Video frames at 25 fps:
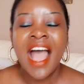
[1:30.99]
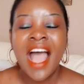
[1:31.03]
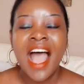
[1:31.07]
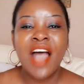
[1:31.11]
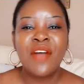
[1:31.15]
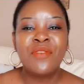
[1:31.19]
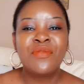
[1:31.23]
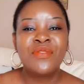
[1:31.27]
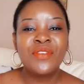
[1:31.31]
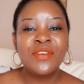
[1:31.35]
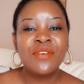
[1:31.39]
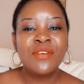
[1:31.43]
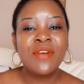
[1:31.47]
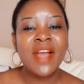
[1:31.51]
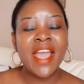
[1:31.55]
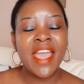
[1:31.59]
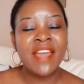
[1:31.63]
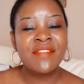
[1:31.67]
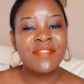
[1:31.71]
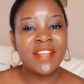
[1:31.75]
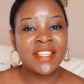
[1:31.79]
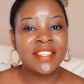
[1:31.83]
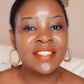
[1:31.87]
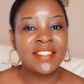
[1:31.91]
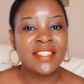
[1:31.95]
Have you
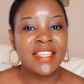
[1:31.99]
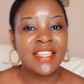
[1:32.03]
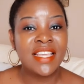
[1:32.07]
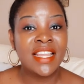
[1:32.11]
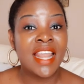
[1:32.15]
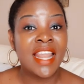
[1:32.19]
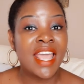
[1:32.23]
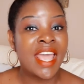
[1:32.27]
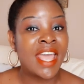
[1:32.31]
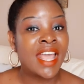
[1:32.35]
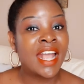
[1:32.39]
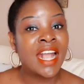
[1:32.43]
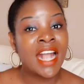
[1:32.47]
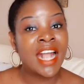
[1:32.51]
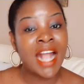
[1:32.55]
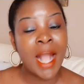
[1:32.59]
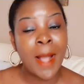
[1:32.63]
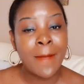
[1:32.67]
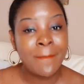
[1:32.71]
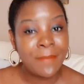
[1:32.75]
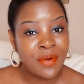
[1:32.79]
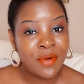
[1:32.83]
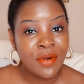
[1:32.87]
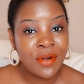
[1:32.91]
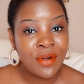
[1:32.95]
ever seen a
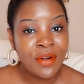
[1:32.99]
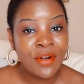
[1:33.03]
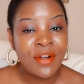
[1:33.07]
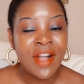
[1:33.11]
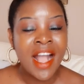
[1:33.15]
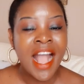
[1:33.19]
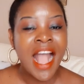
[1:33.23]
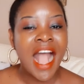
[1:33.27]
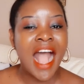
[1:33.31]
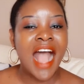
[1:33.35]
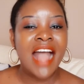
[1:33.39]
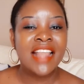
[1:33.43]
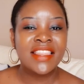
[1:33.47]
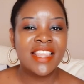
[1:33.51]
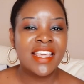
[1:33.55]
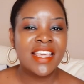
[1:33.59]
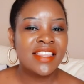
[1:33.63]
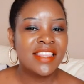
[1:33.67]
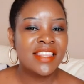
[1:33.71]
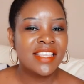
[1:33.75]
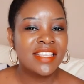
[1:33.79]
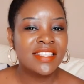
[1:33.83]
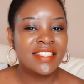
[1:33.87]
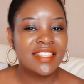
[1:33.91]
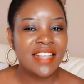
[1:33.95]
couple and
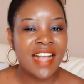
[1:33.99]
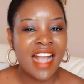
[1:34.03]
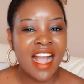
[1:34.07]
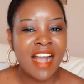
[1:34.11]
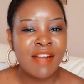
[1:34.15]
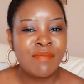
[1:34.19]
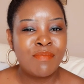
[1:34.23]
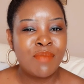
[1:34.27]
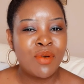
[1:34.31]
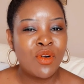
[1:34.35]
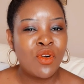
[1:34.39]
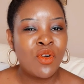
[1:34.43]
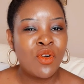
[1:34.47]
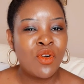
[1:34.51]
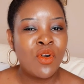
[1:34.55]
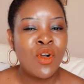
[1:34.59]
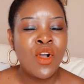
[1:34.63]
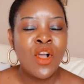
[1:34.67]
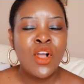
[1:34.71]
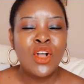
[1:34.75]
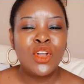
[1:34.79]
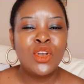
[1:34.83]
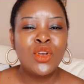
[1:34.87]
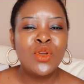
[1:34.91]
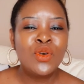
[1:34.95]
then this couple
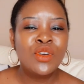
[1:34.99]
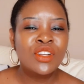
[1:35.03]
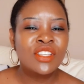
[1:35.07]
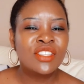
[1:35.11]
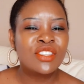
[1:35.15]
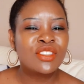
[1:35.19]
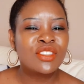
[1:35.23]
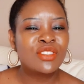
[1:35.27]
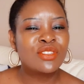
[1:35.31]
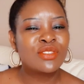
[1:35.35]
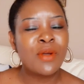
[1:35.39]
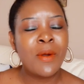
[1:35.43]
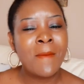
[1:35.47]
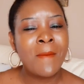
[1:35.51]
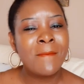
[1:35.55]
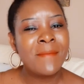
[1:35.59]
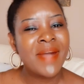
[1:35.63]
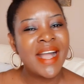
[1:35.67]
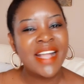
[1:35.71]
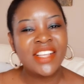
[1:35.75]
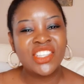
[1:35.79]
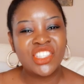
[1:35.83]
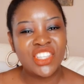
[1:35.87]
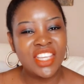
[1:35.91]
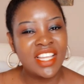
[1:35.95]
looks so
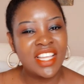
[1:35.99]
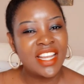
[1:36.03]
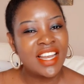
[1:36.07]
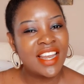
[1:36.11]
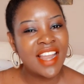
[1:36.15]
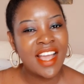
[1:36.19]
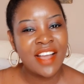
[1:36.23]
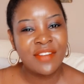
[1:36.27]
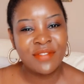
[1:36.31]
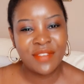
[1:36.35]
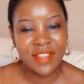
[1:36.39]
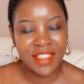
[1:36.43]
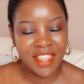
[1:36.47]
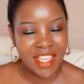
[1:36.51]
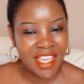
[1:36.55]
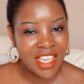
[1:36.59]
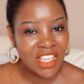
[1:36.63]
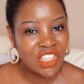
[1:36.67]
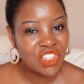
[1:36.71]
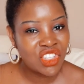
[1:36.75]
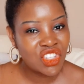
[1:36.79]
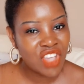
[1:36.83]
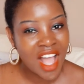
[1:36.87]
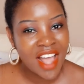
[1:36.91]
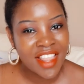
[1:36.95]
much in love with
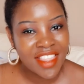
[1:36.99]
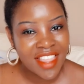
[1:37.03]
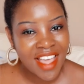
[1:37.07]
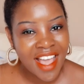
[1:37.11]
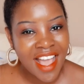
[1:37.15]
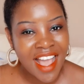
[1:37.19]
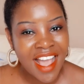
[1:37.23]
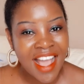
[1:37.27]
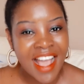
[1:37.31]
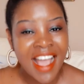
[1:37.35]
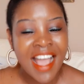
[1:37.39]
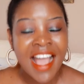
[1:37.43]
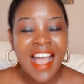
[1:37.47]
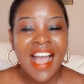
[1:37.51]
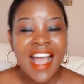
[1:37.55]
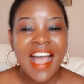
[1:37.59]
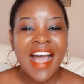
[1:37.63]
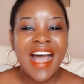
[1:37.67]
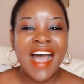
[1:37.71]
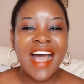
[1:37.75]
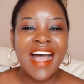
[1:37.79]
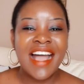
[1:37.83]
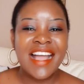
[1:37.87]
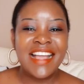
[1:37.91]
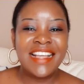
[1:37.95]
each other
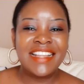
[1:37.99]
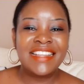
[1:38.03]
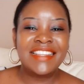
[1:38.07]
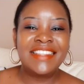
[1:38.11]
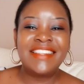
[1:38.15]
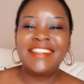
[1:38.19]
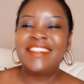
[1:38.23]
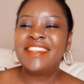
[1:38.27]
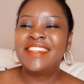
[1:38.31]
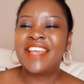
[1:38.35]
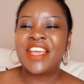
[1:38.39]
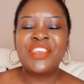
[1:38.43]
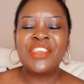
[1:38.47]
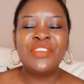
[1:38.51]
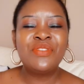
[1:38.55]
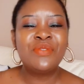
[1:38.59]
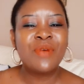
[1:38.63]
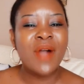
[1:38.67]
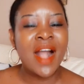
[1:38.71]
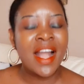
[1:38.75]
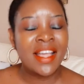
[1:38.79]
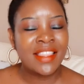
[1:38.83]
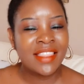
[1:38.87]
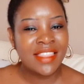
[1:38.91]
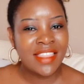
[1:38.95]
and you
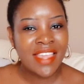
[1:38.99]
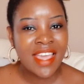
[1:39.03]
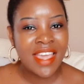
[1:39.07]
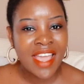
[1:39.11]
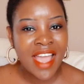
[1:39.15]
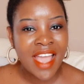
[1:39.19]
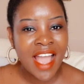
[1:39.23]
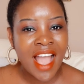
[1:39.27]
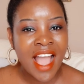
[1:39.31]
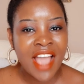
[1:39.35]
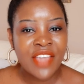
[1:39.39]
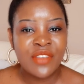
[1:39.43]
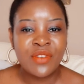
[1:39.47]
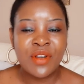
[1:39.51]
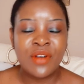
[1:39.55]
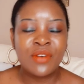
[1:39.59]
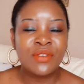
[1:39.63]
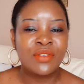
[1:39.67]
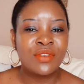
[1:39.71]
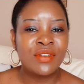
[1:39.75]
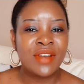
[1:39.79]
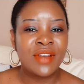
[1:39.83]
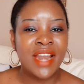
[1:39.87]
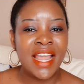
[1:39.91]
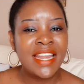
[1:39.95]
are there, you are
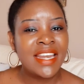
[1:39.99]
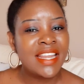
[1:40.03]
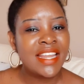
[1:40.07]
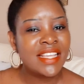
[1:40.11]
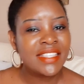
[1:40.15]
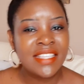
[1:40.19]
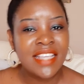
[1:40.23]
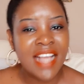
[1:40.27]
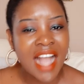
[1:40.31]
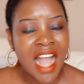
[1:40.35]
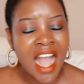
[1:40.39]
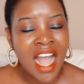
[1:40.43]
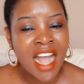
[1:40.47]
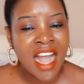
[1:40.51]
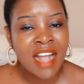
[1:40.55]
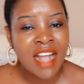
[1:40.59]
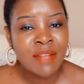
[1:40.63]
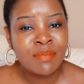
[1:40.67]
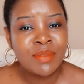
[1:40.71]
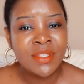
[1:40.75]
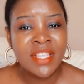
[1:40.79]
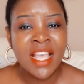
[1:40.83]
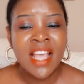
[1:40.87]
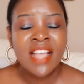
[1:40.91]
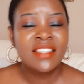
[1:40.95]
on online dating
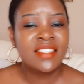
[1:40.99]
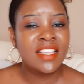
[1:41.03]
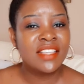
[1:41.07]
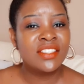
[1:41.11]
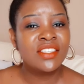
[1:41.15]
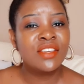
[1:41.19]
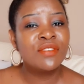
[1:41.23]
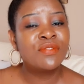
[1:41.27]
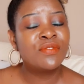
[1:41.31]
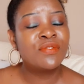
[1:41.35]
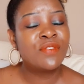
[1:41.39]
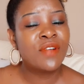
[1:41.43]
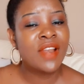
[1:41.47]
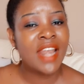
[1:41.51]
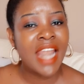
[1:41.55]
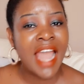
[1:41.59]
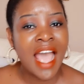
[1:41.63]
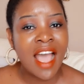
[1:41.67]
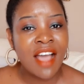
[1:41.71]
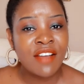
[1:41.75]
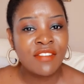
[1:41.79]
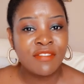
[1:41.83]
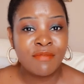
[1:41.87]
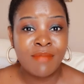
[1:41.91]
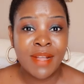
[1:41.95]
apps searching for
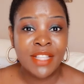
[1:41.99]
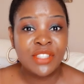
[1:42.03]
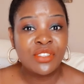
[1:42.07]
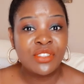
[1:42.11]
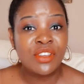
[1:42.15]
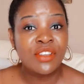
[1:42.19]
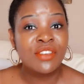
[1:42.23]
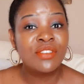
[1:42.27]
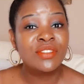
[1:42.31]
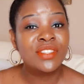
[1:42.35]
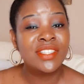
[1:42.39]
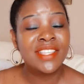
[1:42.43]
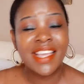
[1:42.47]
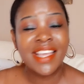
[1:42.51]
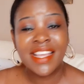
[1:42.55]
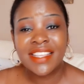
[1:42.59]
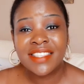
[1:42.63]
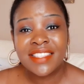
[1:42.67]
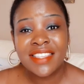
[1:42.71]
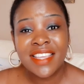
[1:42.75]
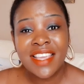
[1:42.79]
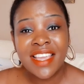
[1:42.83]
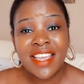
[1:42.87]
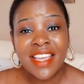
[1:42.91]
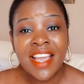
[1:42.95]
love but you're not
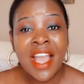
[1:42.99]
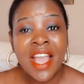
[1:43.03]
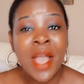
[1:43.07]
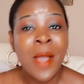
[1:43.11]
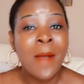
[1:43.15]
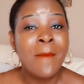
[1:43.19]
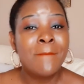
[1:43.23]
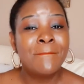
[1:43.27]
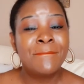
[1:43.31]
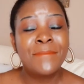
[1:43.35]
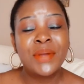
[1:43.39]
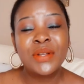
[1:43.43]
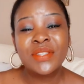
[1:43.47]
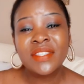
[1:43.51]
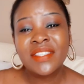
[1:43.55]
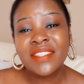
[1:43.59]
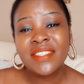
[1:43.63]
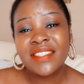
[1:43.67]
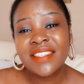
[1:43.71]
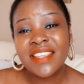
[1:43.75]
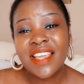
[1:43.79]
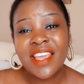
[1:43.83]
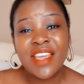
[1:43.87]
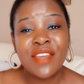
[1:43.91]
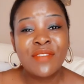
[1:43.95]
getting
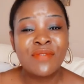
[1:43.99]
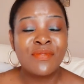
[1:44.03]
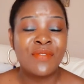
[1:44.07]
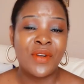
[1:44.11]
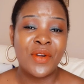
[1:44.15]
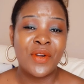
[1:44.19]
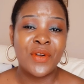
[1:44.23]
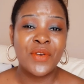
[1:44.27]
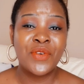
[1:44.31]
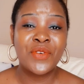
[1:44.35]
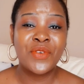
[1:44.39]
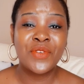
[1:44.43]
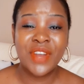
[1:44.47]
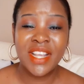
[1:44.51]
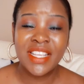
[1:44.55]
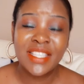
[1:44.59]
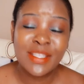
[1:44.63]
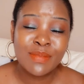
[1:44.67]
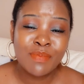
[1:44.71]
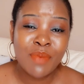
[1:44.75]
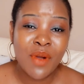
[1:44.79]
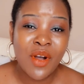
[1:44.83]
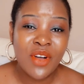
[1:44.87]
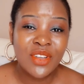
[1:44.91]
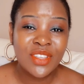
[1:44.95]
positive
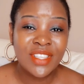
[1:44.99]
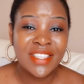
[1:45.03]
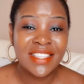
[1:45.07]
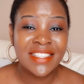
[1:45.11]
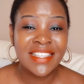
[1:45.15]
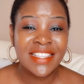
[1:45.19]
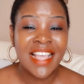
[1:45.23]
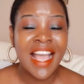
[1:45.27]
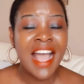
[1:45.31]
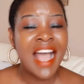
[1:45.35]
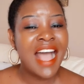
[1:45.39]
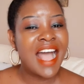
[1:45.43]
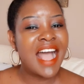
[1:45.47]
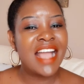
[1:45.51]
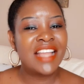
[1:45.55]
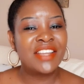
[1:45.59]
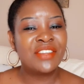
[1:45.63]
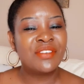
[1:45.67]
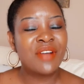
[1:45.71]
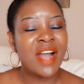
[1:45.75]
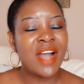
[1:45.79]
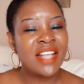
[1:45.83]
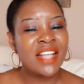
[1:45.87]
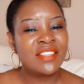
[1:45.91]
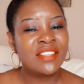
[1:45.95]
response
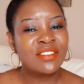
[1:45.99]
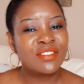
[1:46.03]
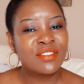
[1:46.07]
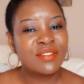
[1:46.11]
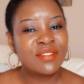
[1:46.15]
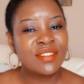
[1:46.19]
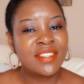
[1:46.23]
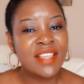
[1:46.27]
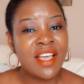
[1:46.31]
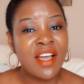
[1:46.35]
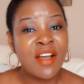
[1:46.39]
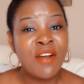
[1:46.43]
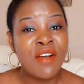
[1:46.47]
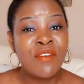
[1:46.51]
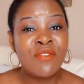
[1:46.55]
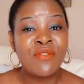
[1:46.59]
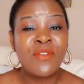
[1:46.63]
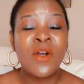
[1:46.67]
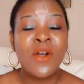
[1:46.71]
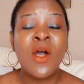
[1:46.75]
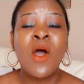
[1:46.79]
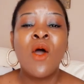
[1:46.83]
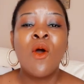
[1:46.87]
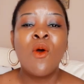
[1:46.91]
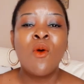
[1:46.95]
and you ask
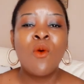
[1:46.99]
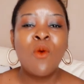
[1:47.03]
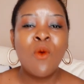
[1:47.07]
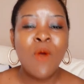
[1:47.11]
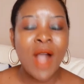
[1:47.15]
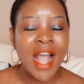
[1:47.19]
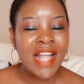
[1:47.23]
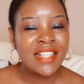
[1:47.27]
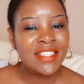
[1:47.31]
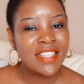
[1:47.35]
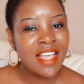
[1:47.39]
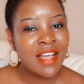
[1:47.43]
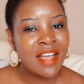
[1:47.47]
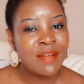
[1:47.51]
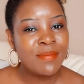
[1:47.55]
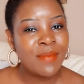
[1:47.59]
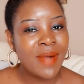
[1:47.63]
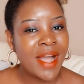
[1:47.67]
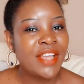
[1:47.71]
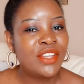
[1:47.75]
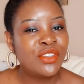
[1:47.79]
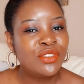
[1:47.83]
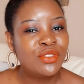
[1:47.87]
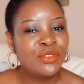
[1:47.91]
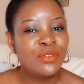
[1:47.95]
yourself, what am
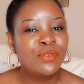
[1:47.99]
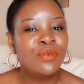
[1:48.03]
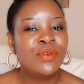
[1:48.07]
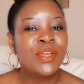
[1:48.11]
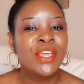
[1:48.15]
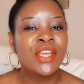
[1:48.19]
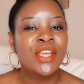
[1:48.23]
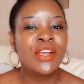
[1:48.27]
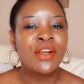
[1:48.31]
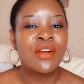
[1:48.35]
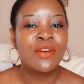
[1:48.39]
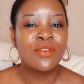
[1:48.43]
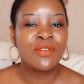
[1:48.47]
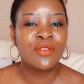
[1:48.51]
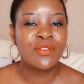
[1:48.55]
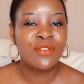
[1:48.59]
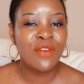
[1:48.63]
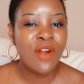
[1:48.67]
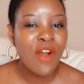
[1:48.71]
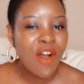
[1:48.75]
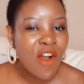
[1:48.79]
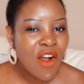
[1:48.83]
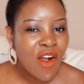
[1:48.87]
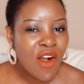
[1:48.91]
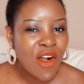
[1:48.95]
I doing
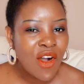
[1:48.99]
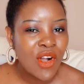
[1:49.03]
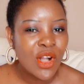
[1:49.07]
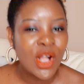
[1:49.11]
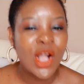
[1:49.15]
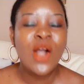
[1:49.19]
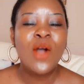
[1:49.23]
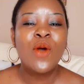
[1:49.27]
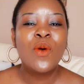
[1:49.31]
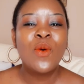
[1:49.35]
wrong?